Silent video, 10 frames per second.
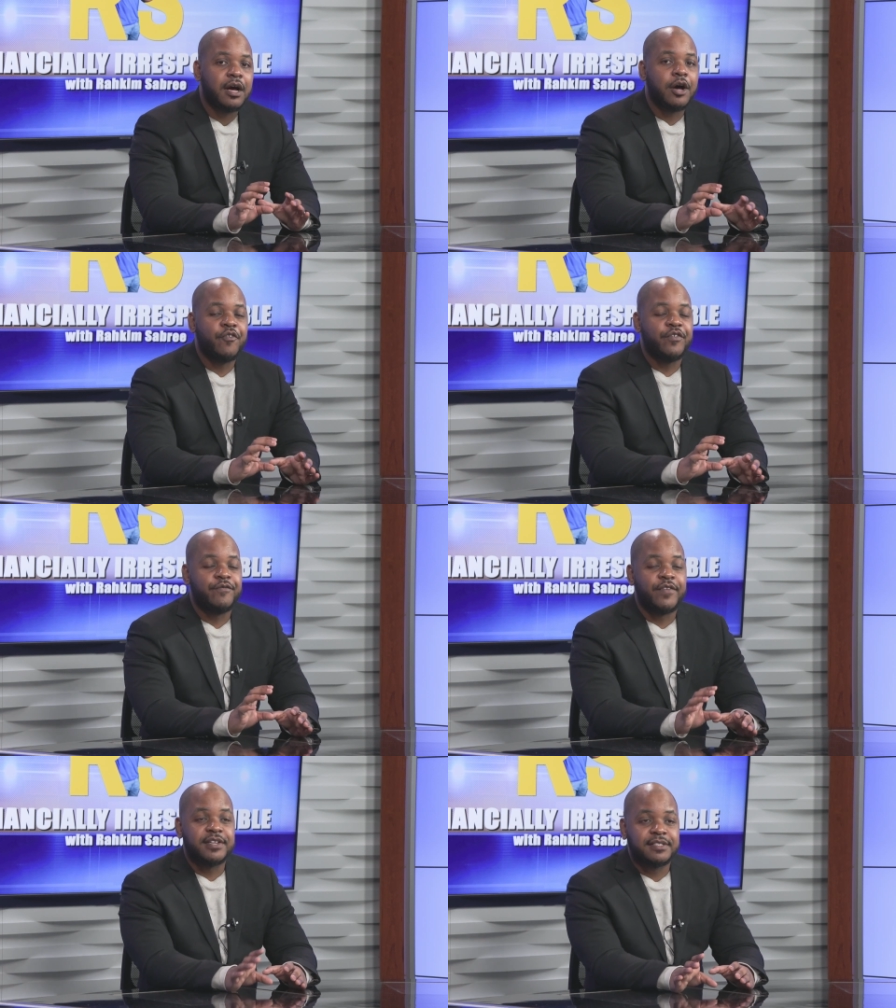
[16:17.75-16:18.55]
of
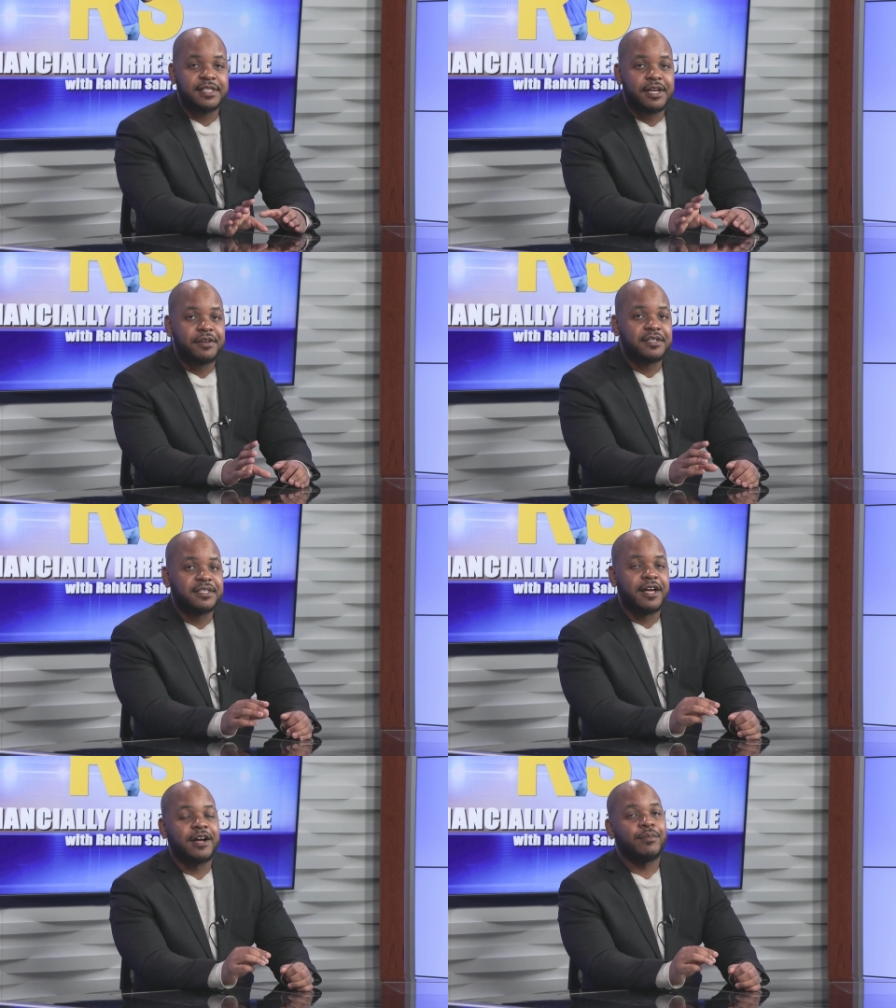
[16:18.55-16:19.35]
investing in the
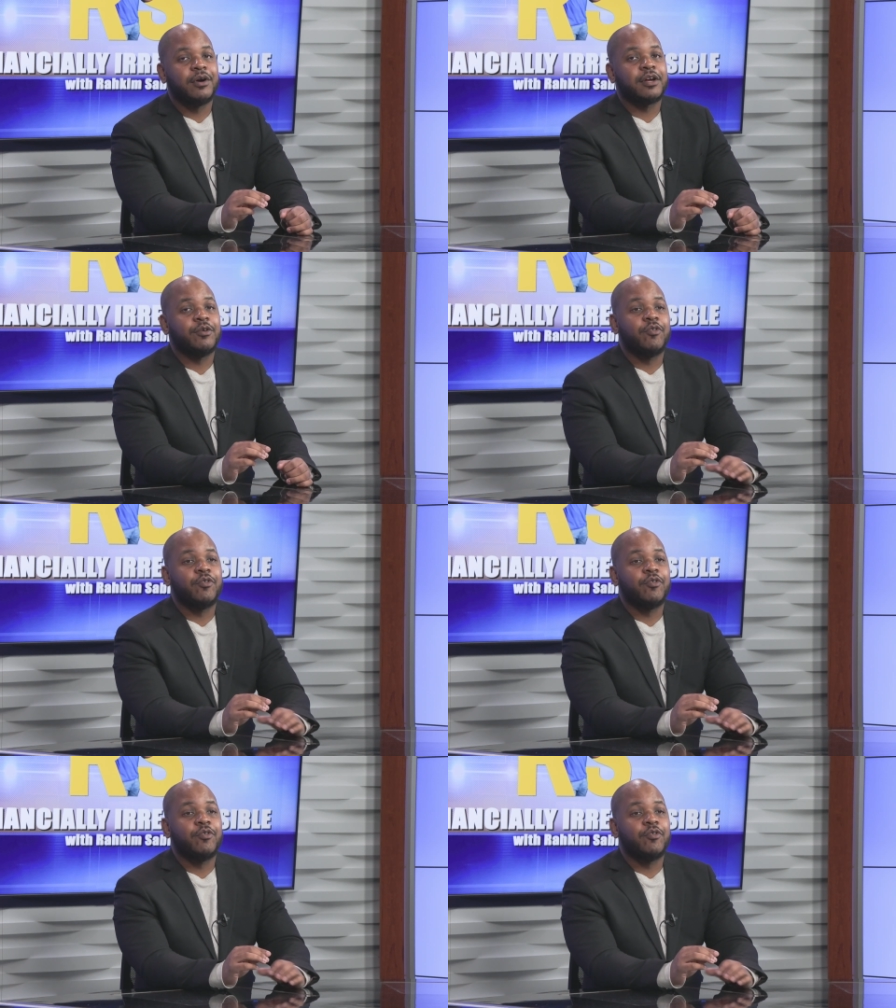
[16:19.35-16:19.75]
stock market,